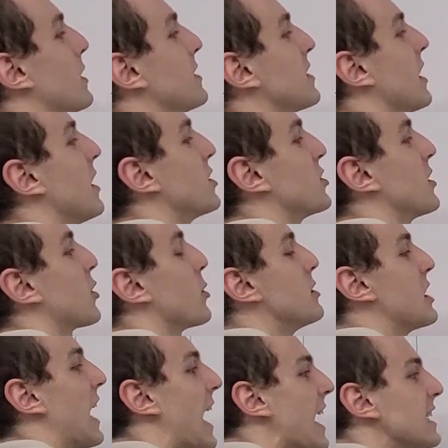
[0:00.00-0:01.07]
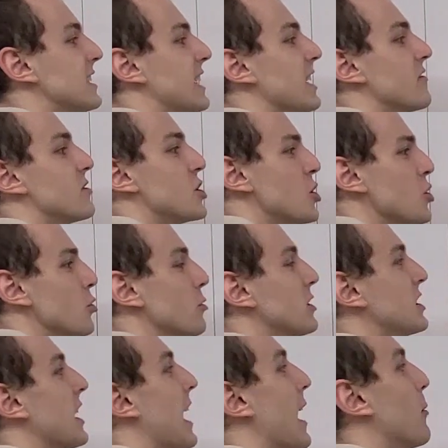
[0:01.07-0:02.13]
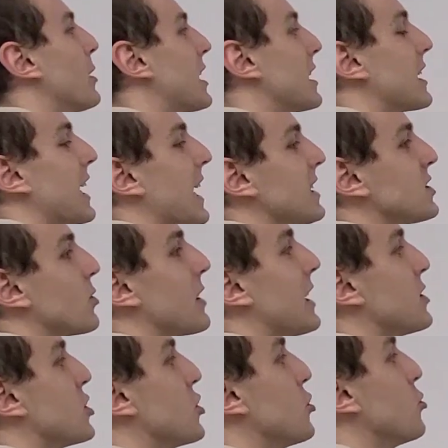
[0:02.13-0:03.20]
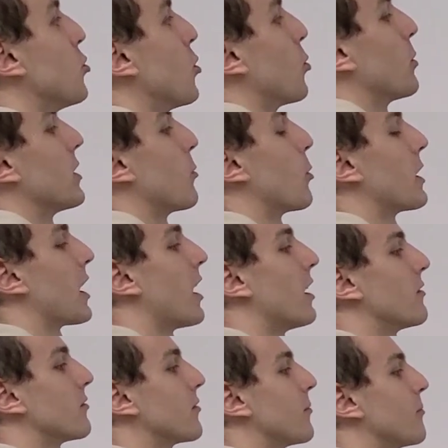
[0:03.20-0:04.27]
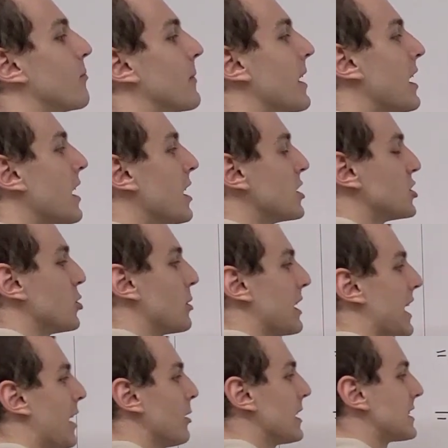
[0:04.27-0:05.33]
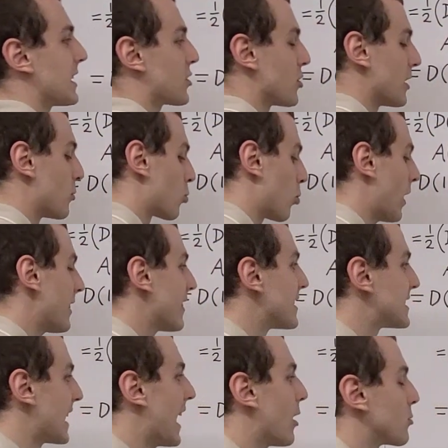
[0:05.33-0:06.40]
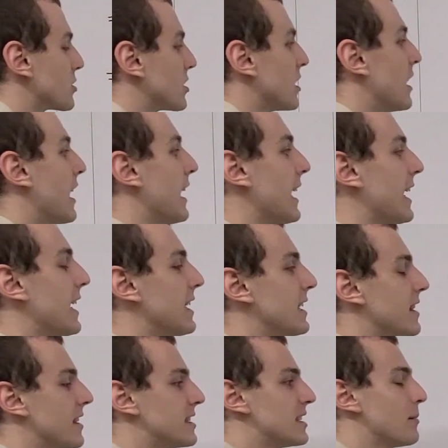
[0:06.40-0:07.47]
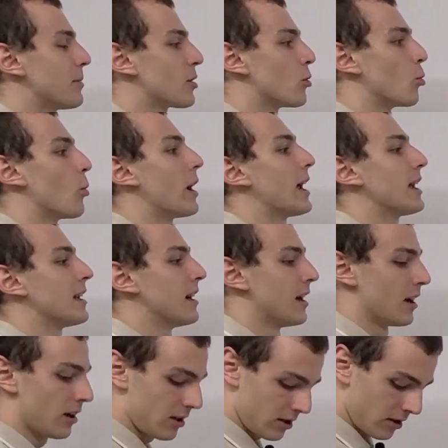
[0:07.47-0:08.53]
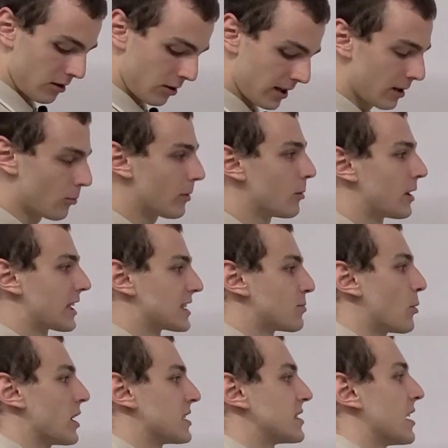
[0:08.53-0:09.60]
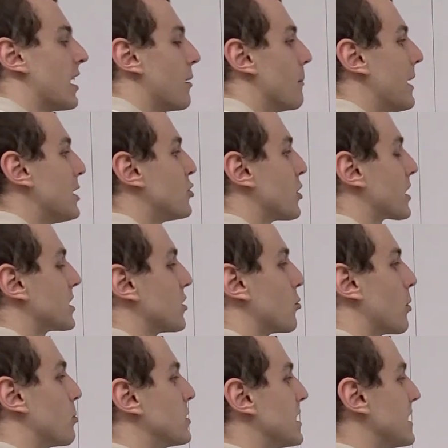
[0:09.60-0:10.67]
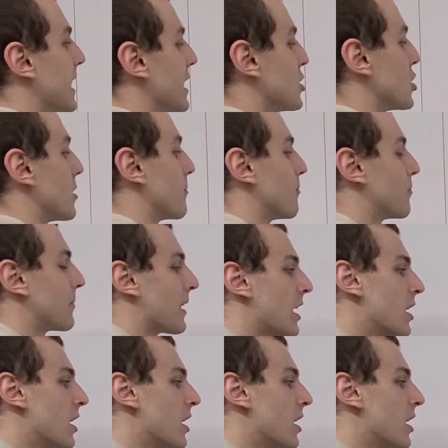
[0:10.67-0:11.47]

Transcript: 1s, so they're going to add to give 2s, and we can cancel that 2 with a 1 half. So now let's actually write this out in the typical way uh, that we would express a matrix representation.